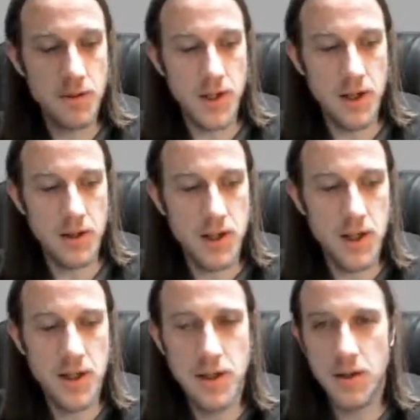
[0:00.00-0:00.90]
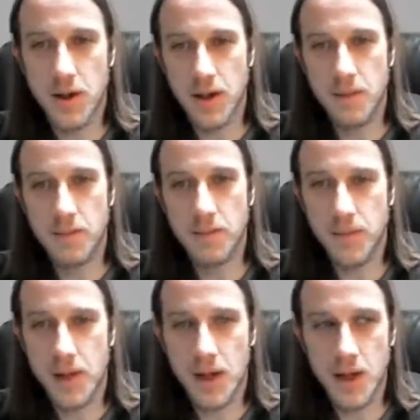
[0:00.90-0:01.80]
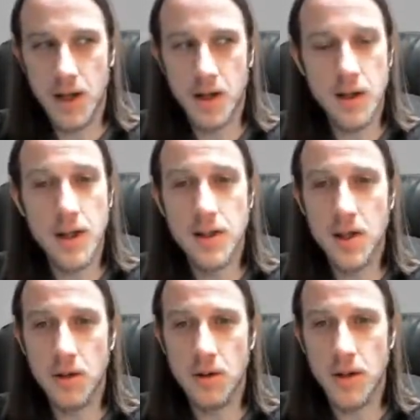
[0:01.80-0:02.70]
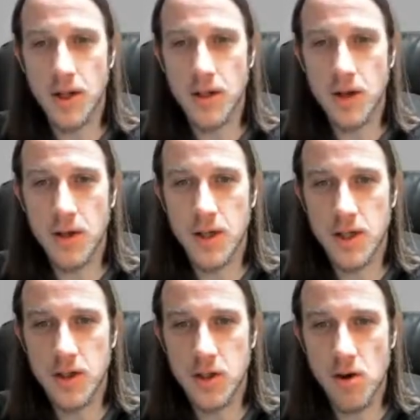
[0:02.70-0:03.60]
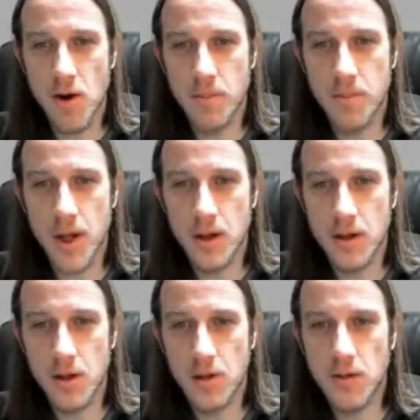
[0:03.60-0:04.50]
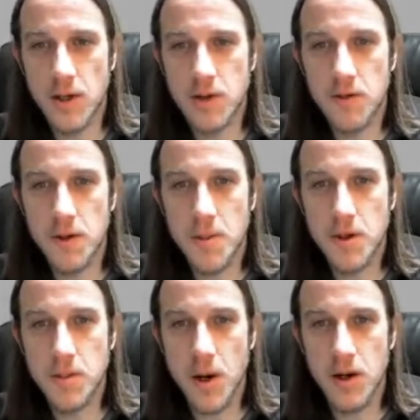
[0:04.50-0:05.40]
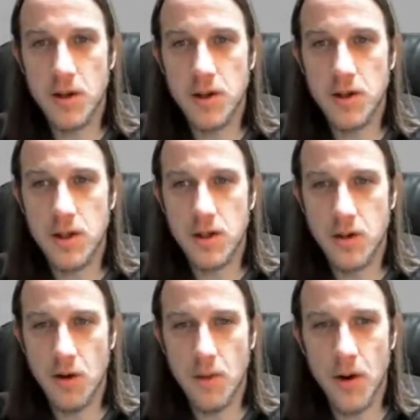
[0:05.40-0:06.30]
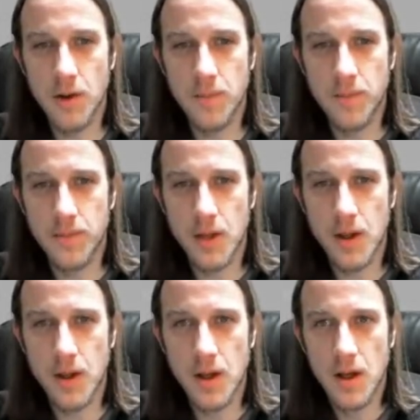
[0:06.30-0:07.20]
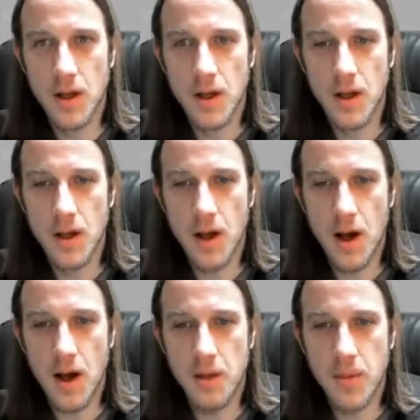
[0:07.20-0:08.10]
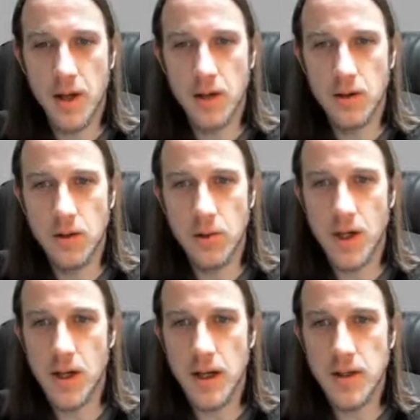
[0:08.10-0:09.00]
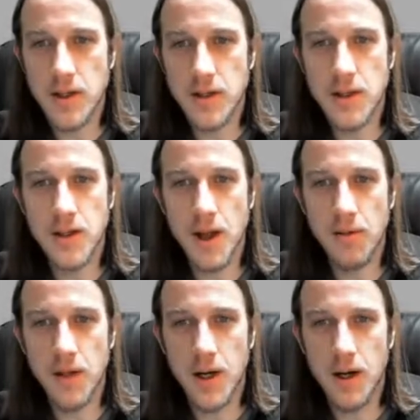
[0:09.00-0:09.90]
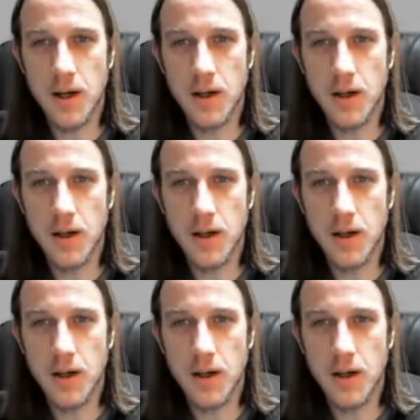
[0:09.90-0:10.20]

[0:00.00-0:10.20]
videos that I do, uh, things don't, the toning doesn't show up. The, the reverse, for the most part, looks normal, but really nice 67 here.